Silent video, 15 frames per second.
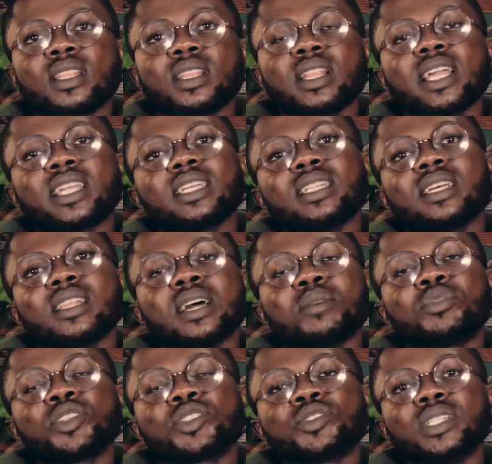Like in the
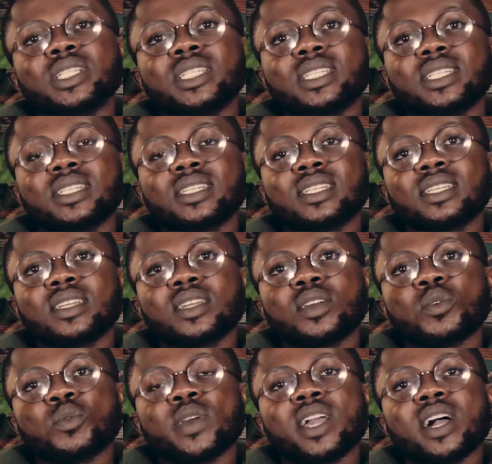laboratory,
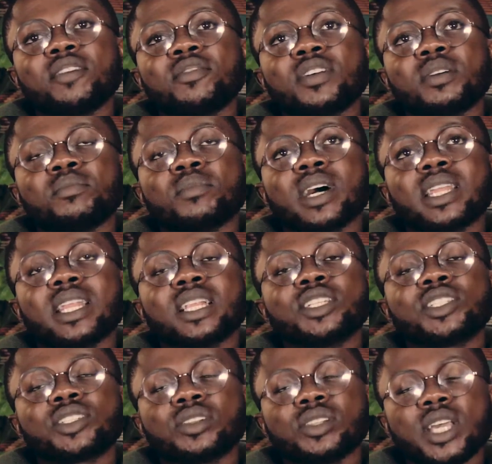we have
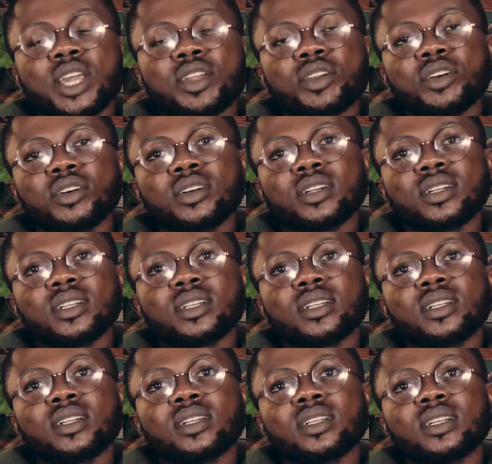analytical error,
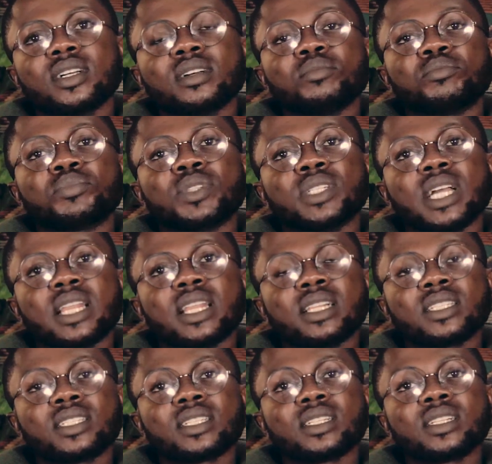
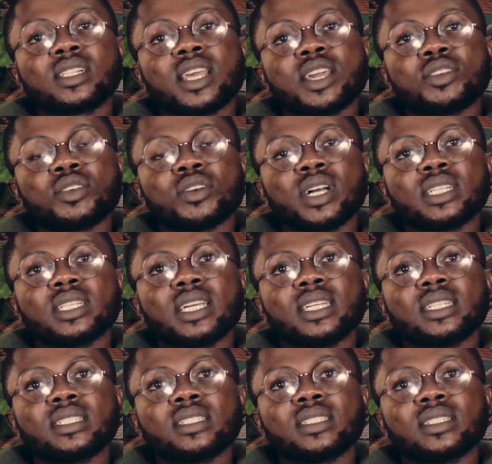pre-analytical error, and
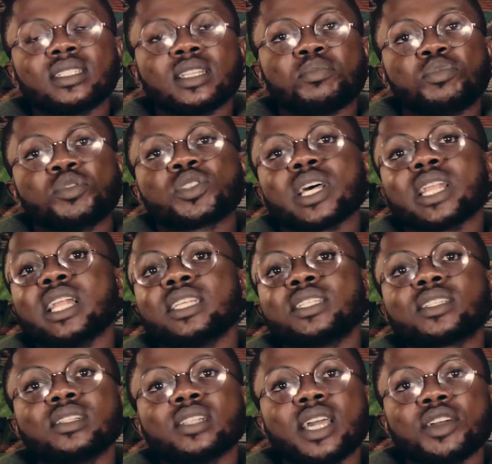then the
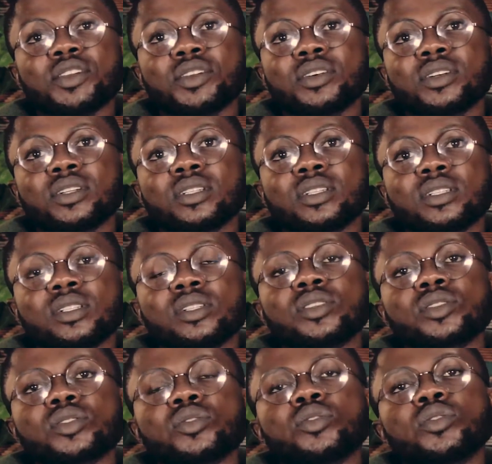post-analytical error.
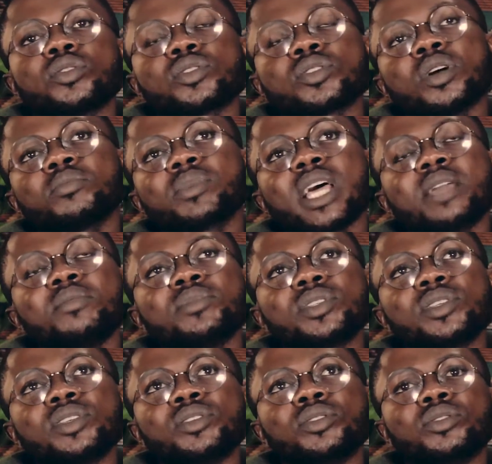So
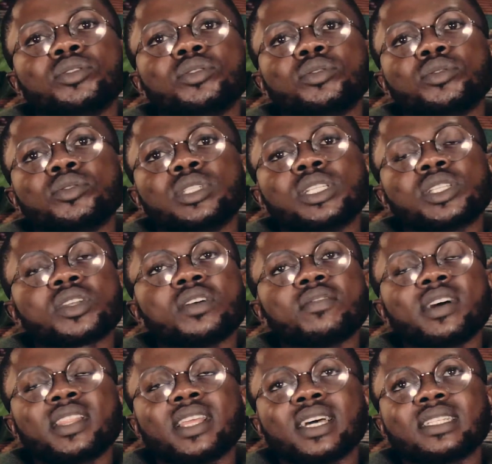sometimes you
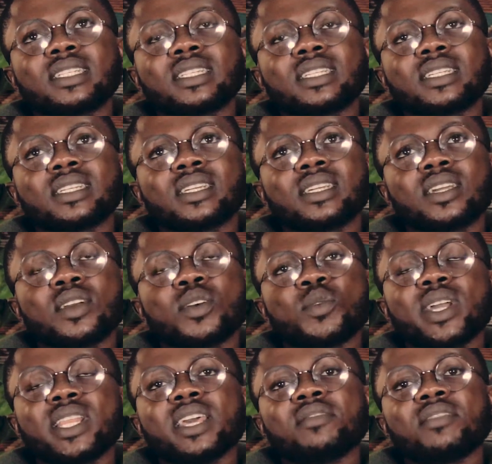discover that
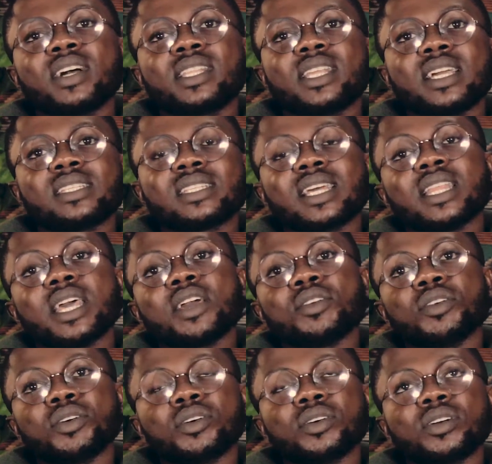whenever there's an
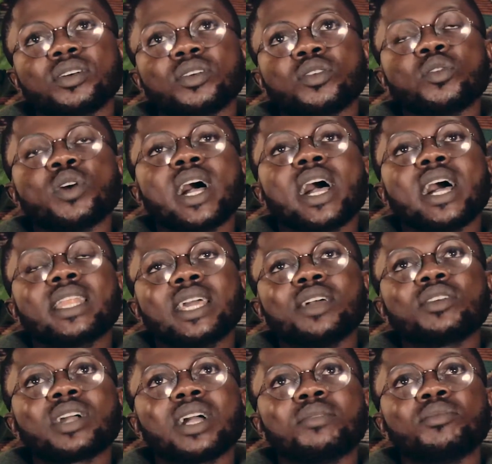error, or an
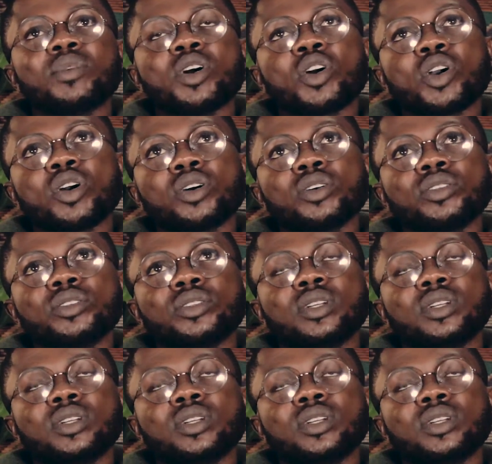error can occur